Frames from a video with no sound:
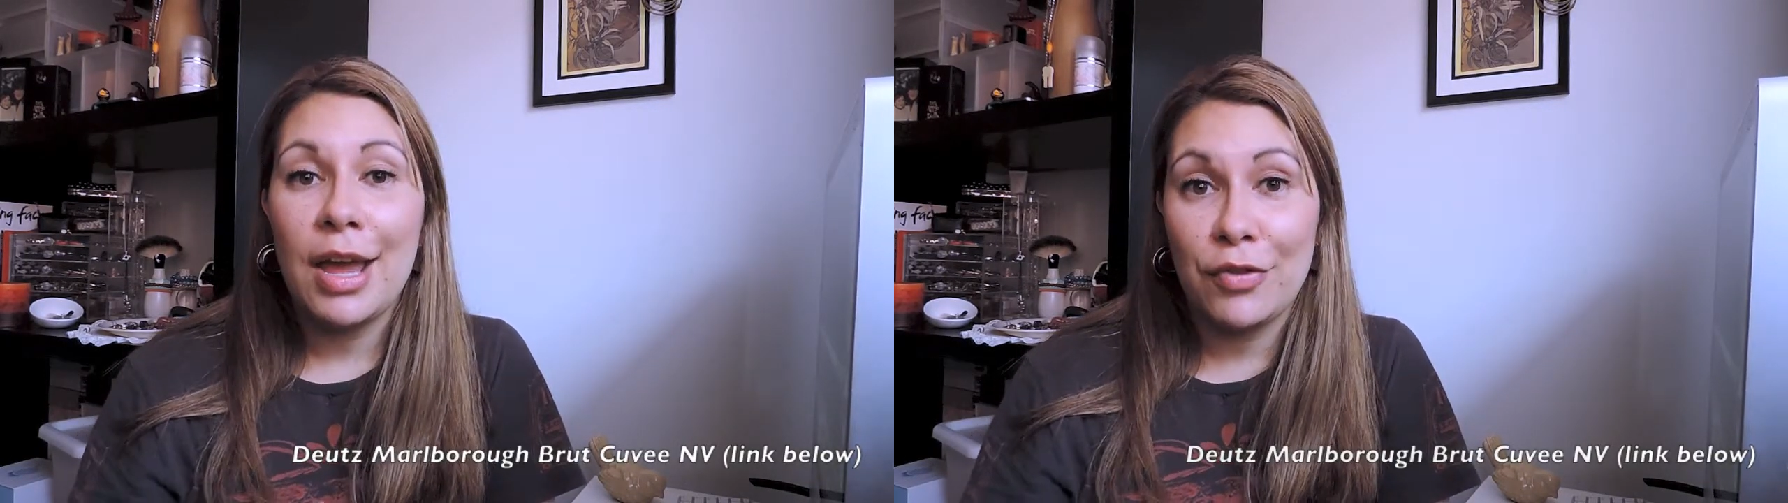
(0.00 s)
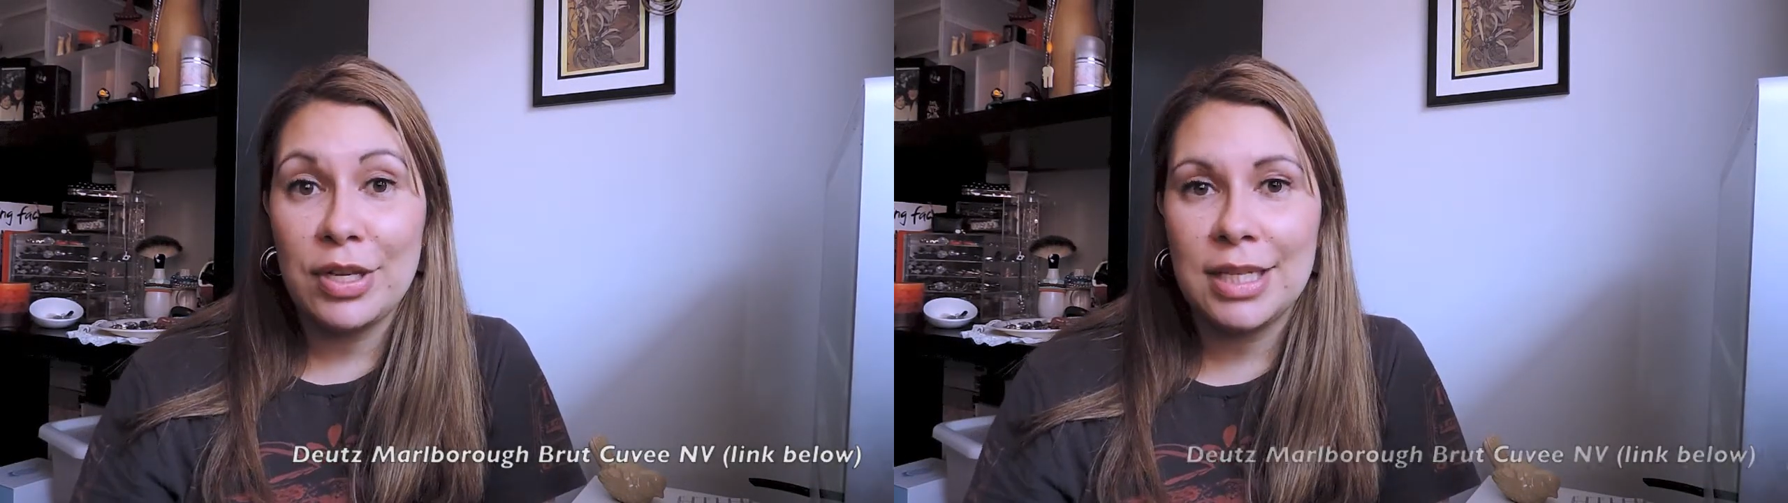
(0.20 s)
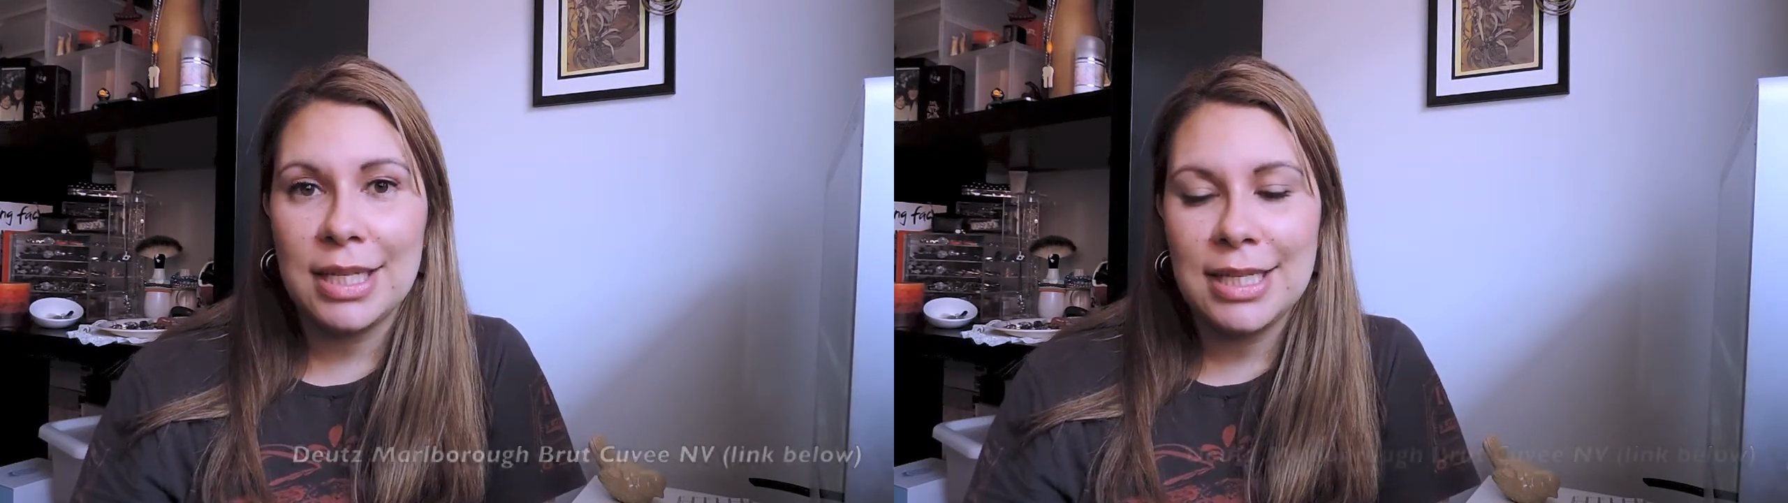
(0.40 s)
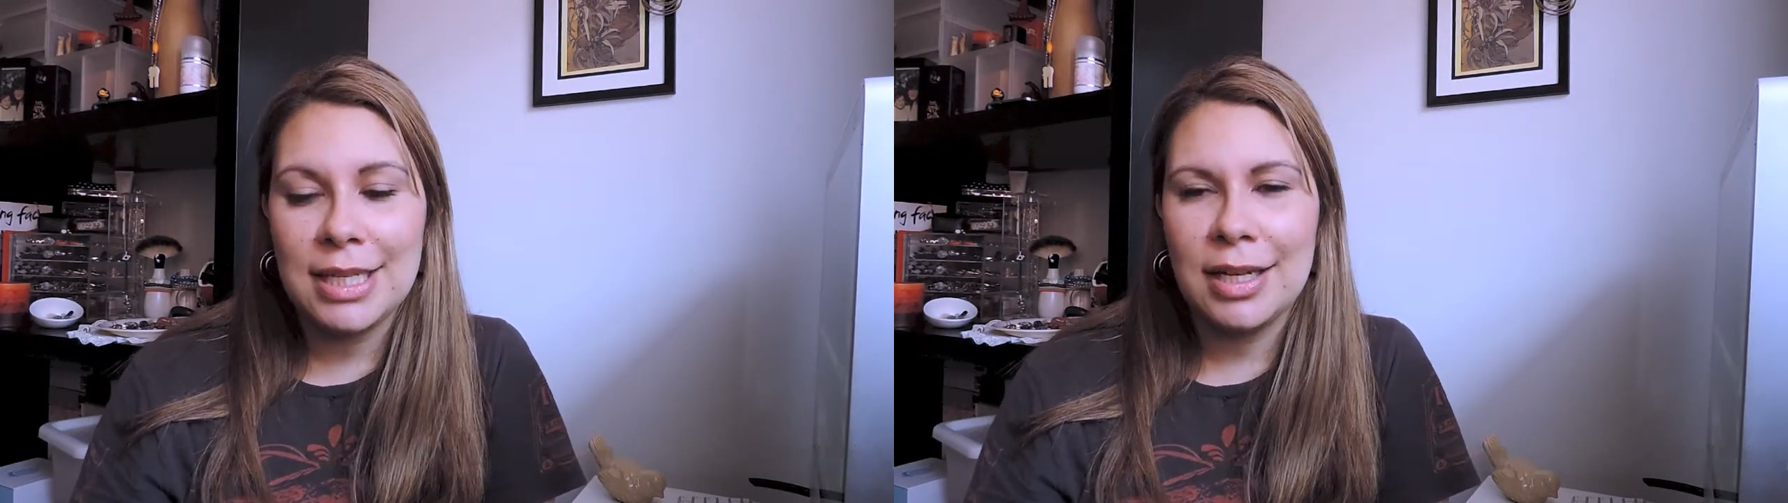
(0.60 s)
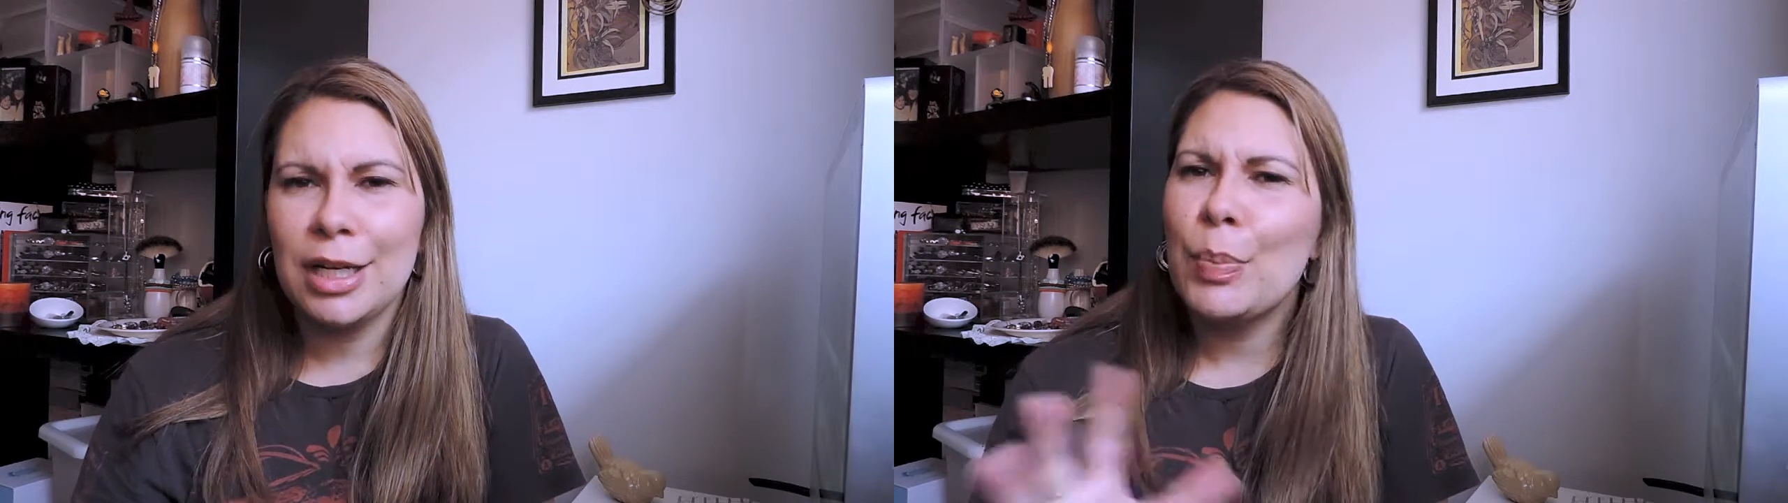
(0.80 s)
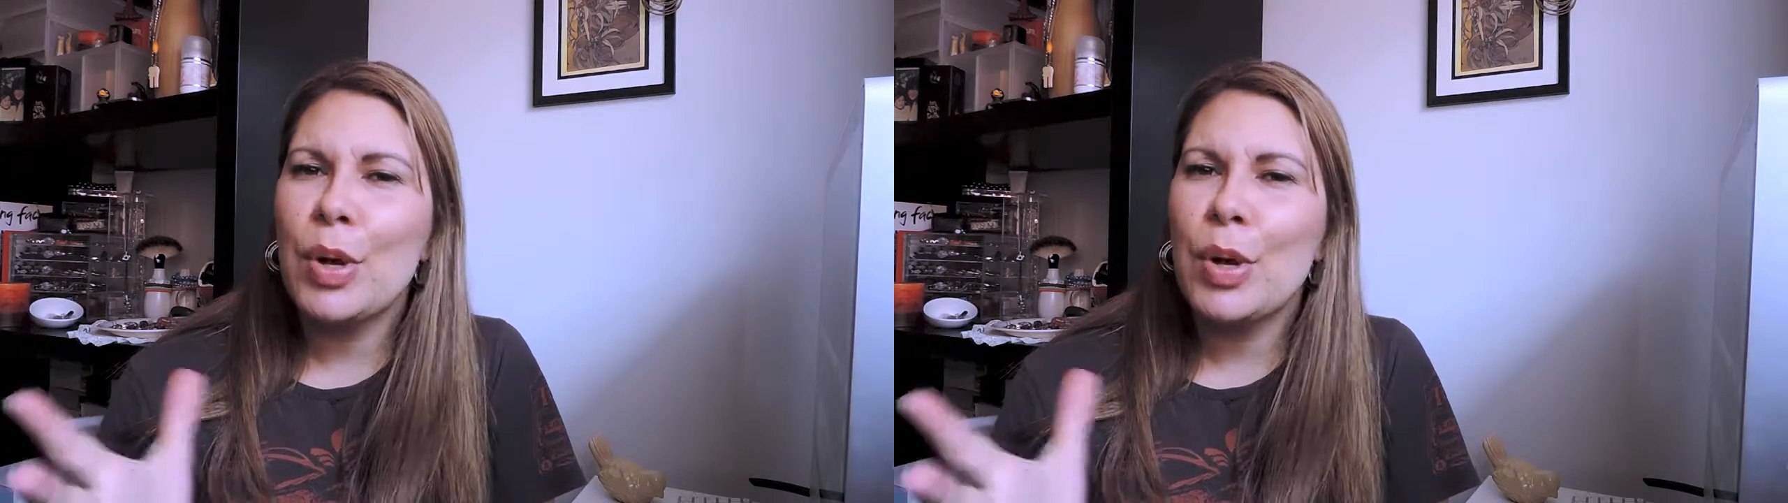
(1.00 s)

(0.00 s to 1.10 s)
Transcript: have recently done, and I